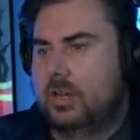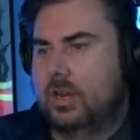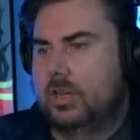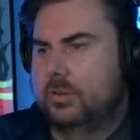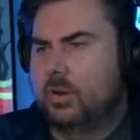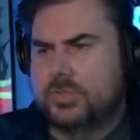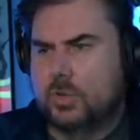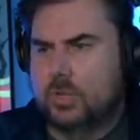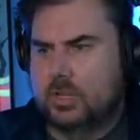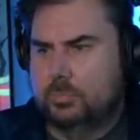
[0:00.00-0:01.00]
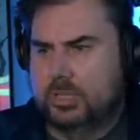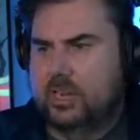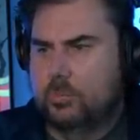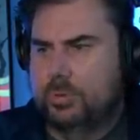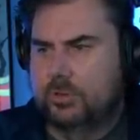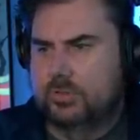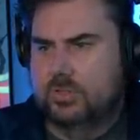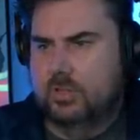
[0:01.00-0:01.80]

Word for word: There are also like player-built